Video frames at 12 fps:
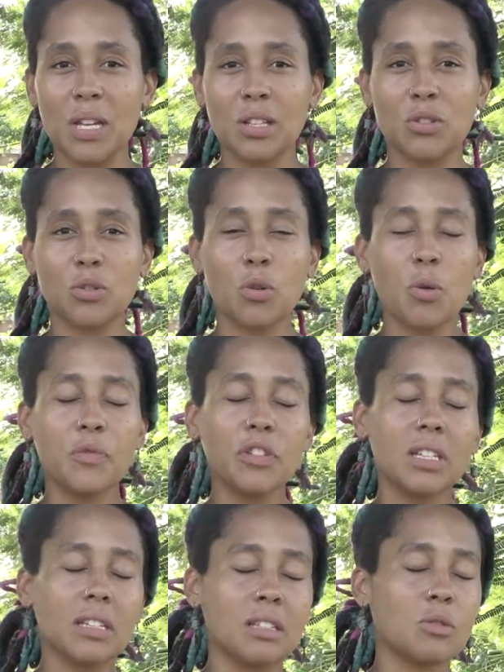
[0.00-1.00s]
And so
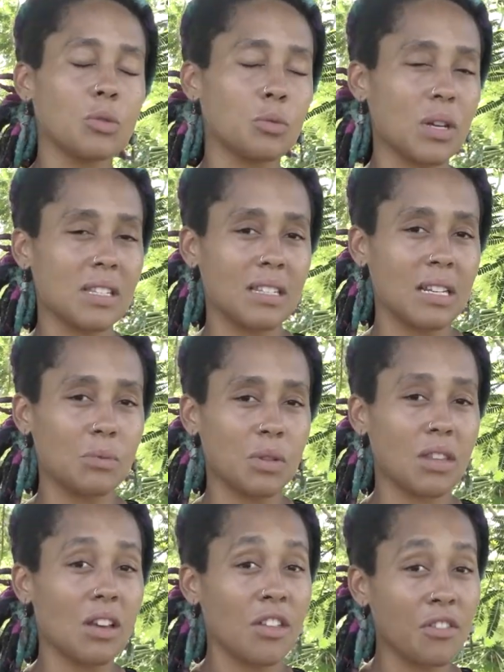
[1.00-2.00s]
hopefully this will resonate
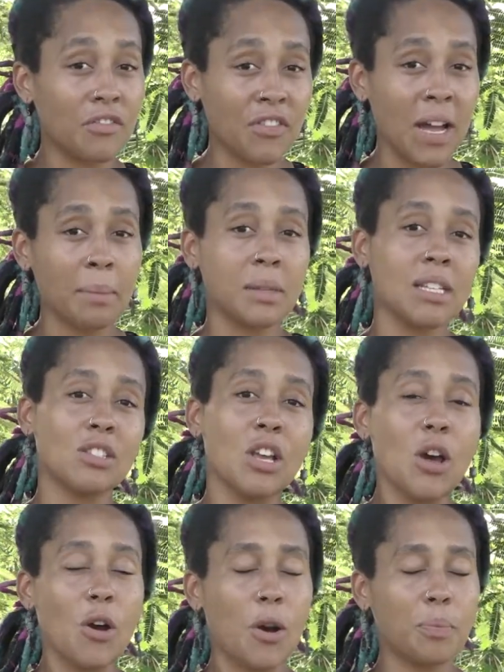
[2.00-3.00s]
with other families
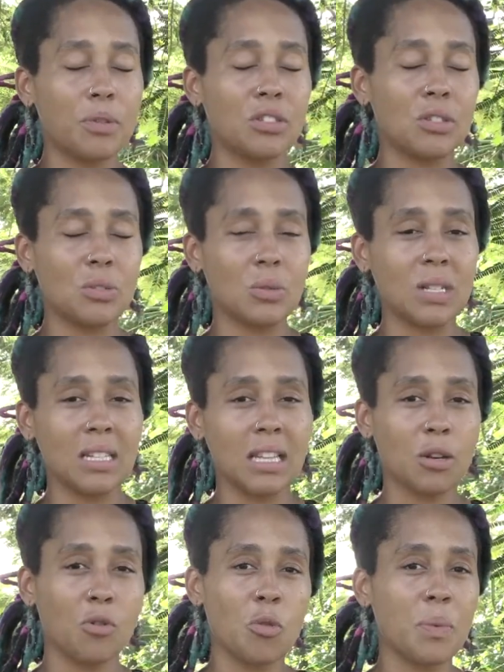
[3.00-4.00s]
or persons who need that
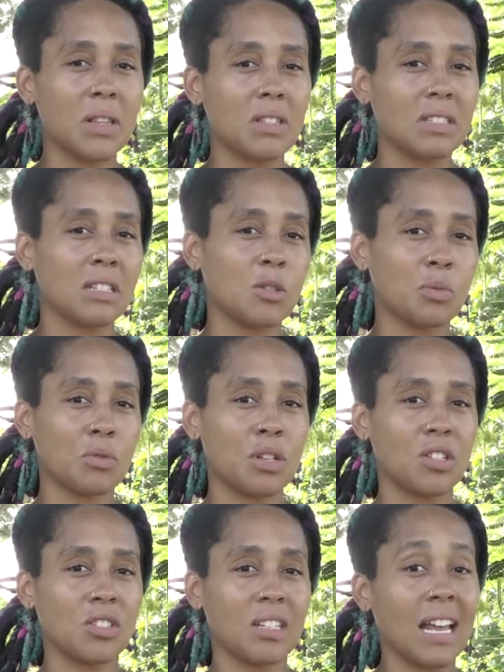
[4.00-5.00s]
hope and this inspiration.